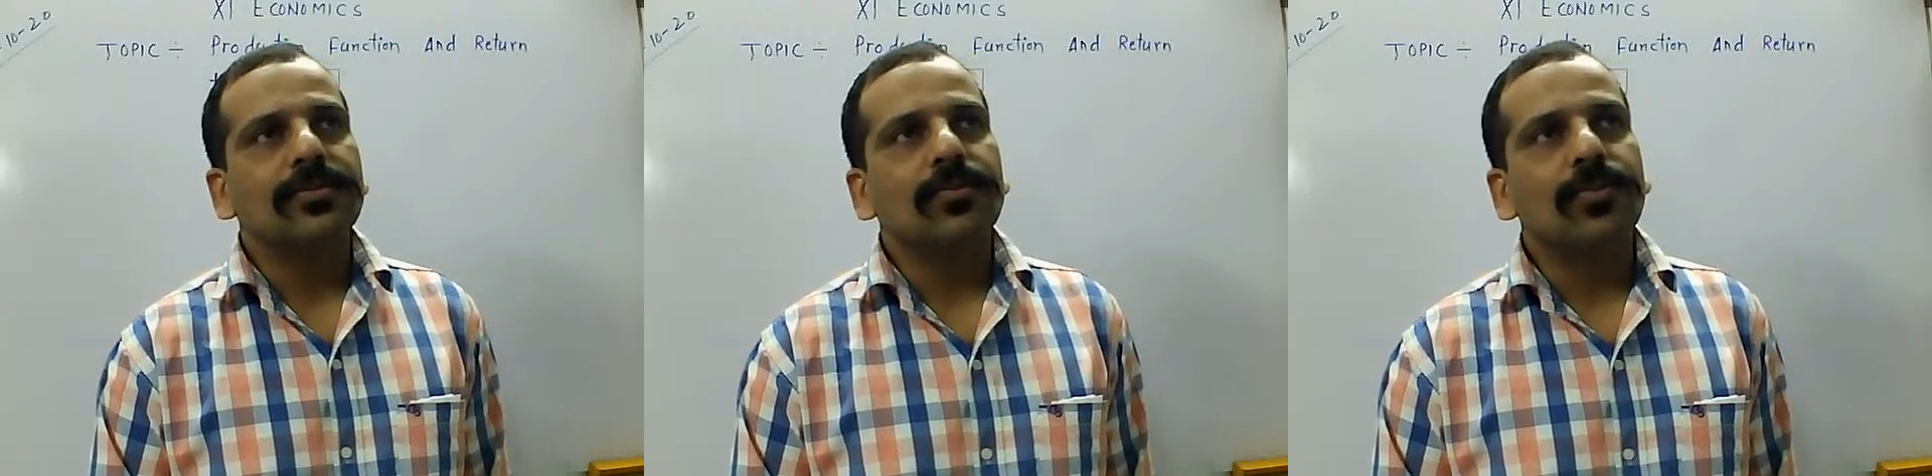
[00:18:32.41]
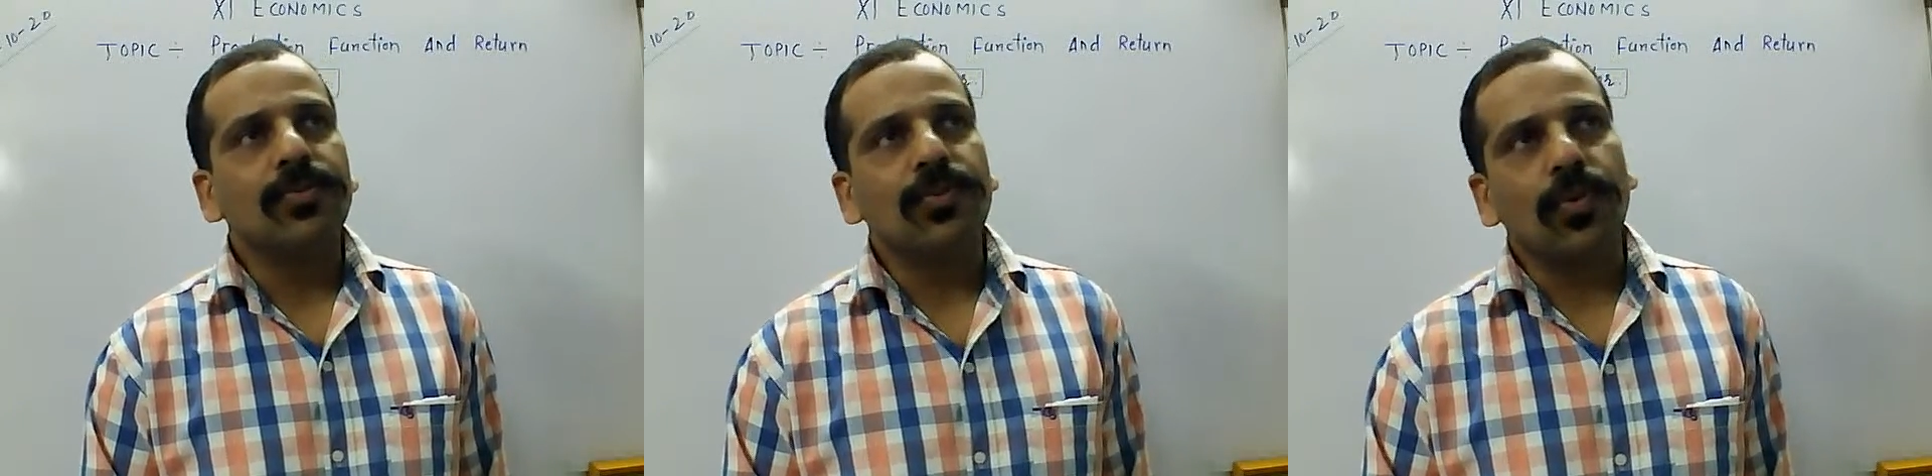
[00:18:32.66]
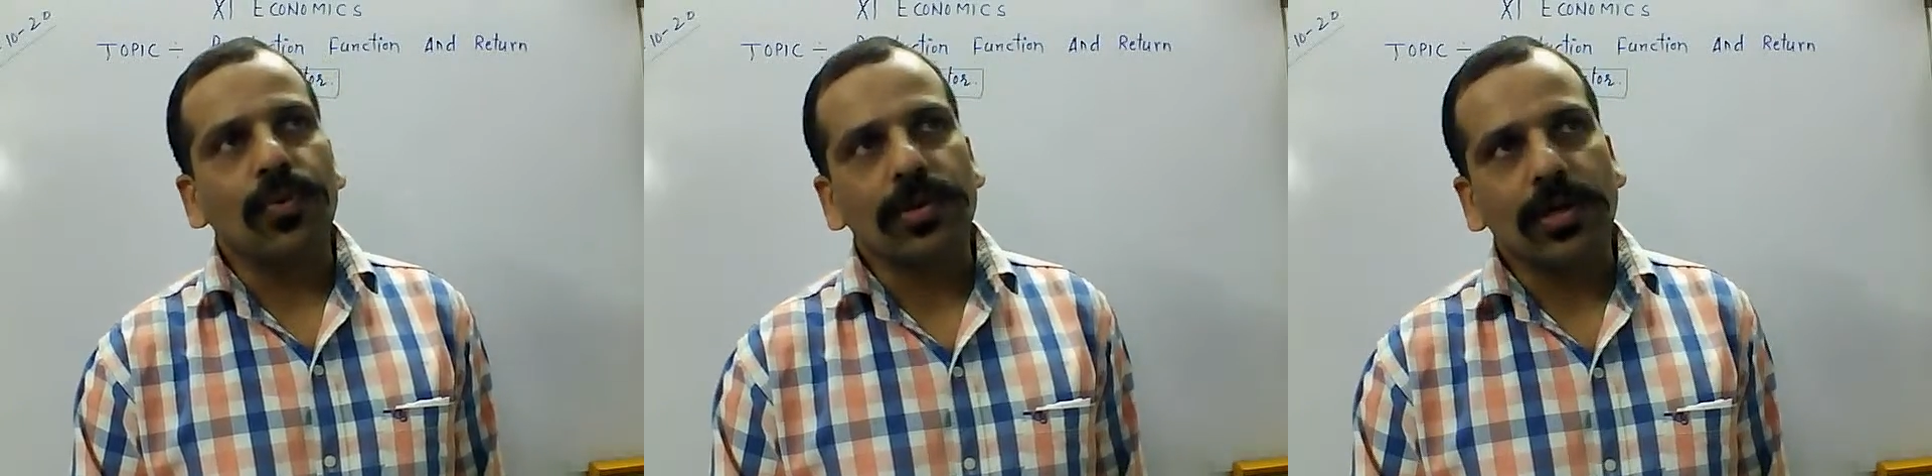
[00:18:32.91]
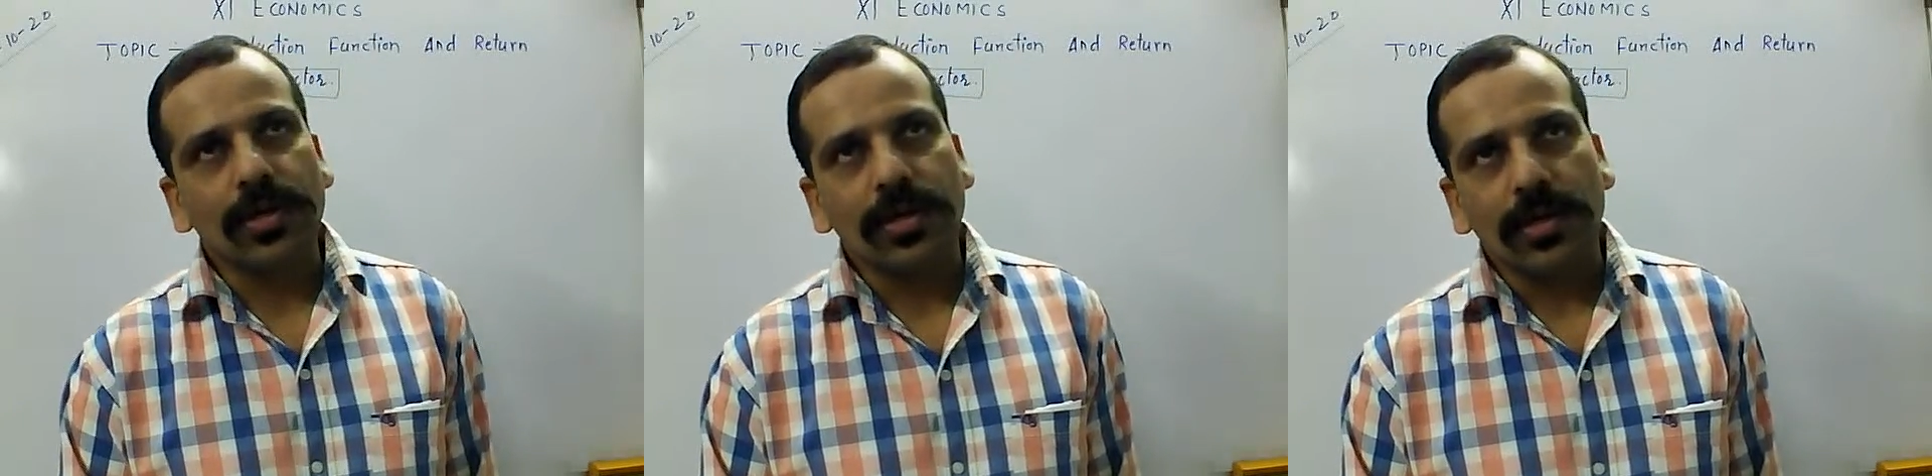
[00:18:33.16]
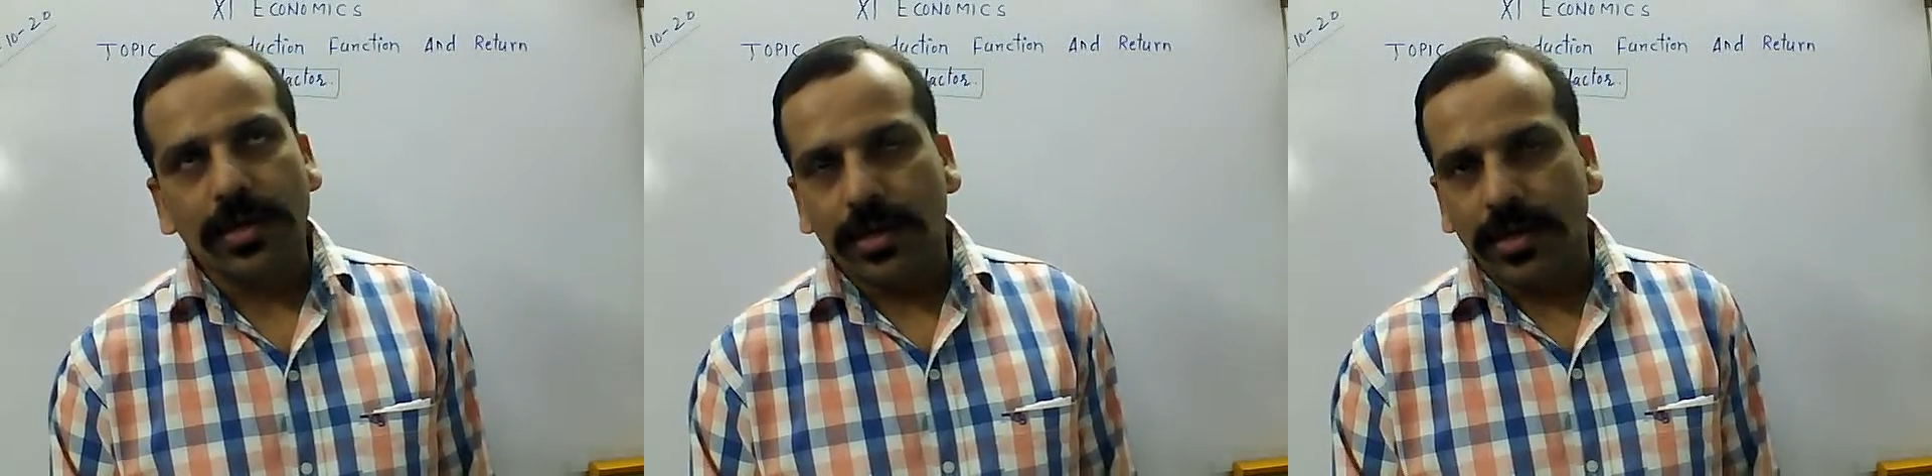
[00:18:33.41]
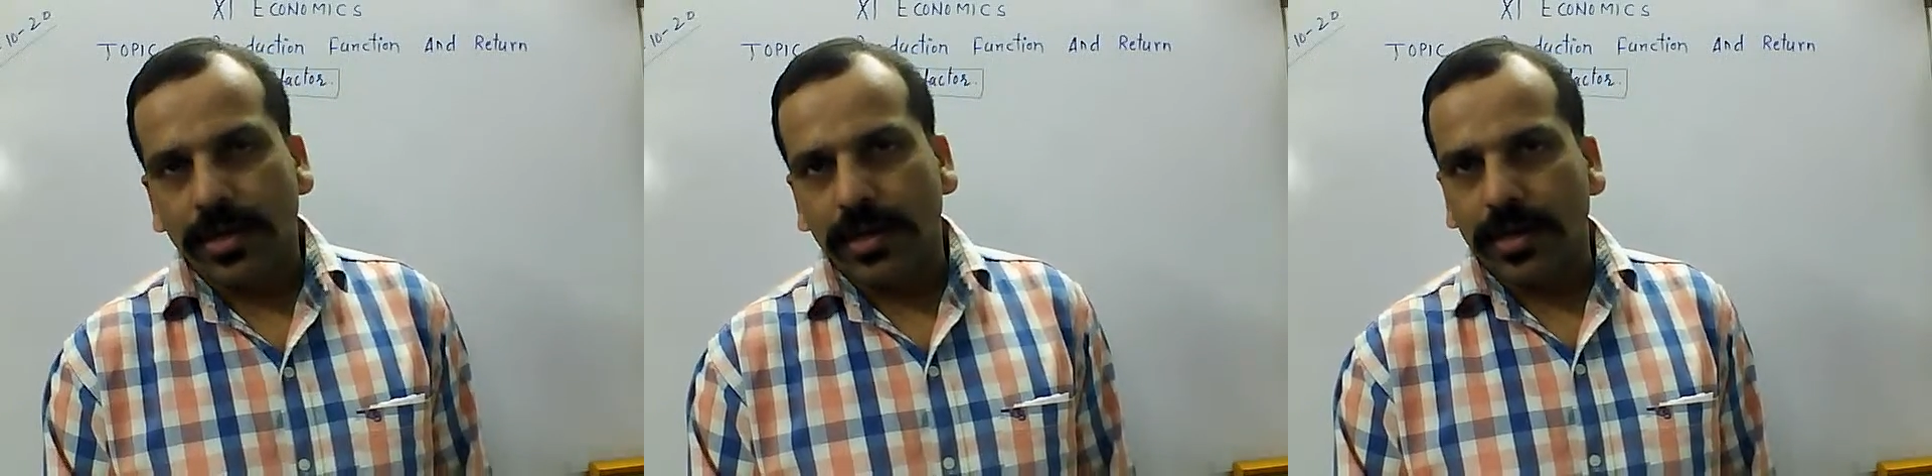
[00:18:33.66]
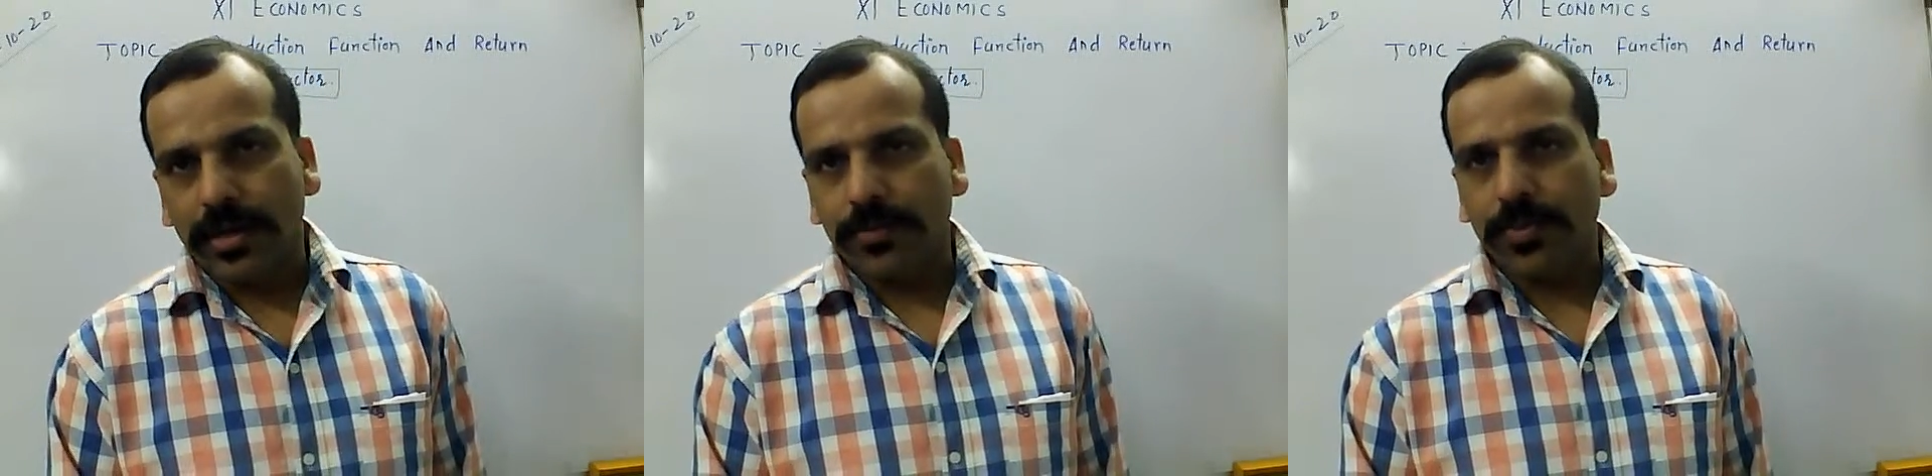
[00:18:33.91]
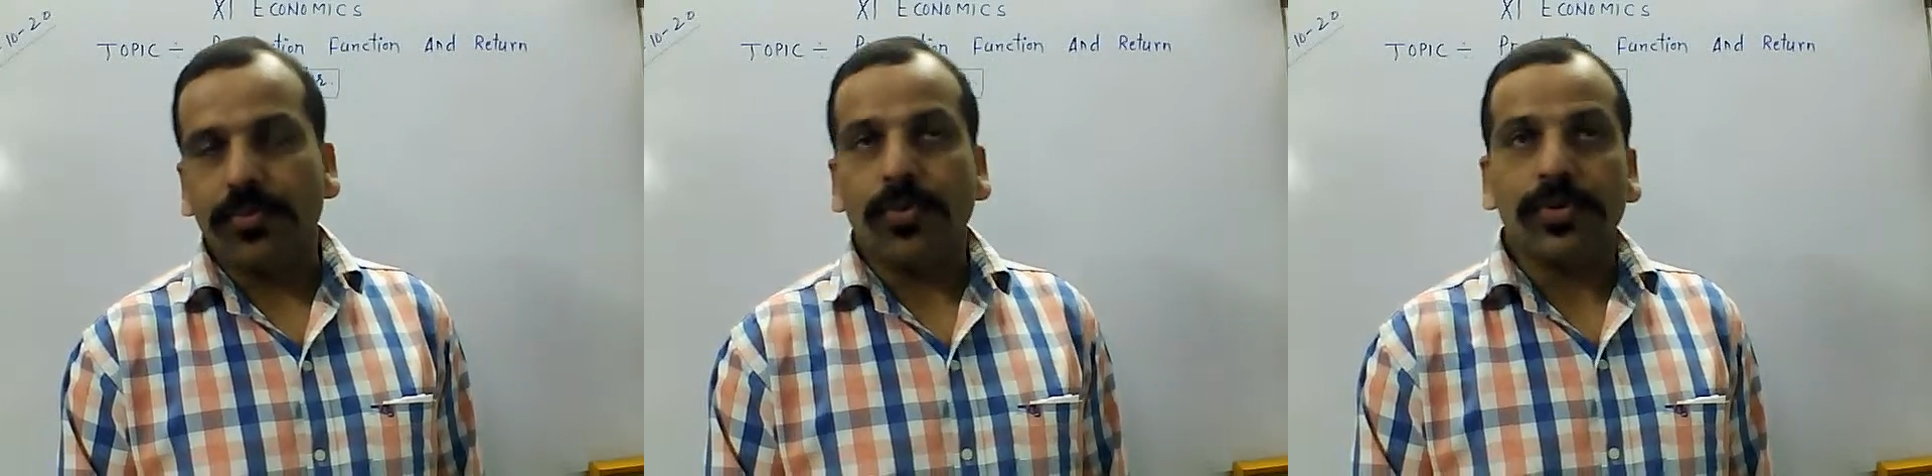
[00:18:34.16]
before
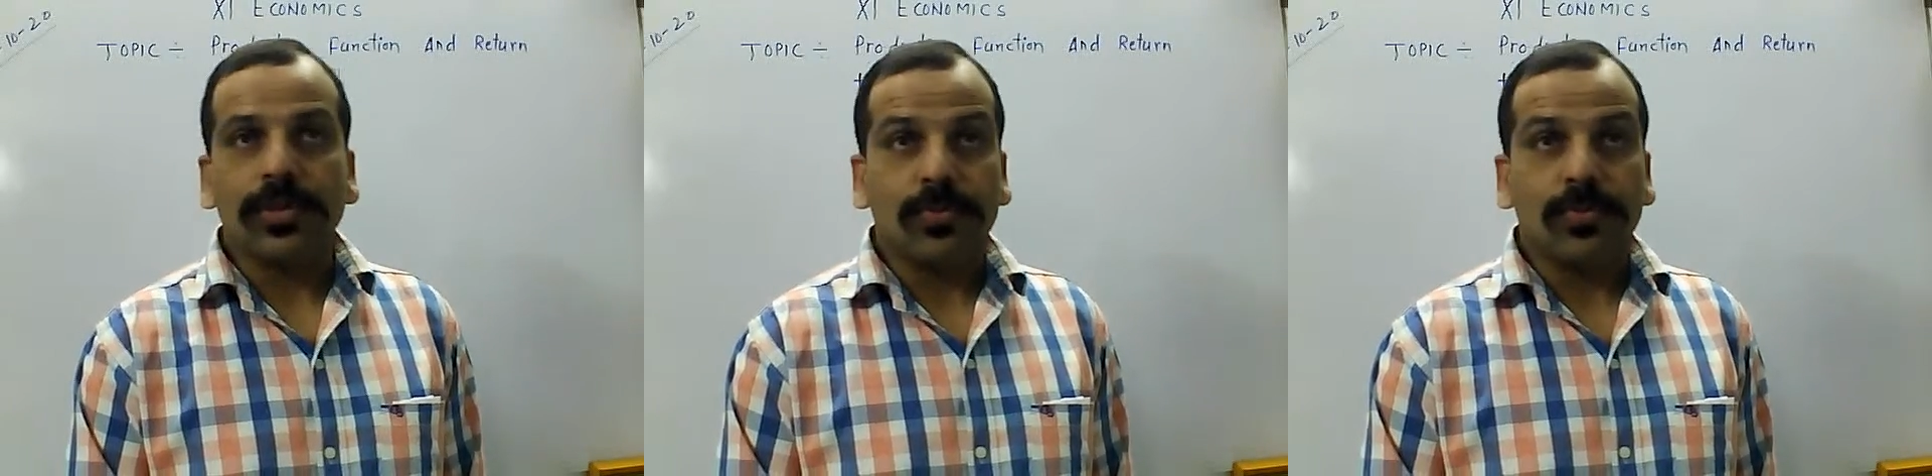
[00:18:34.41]
the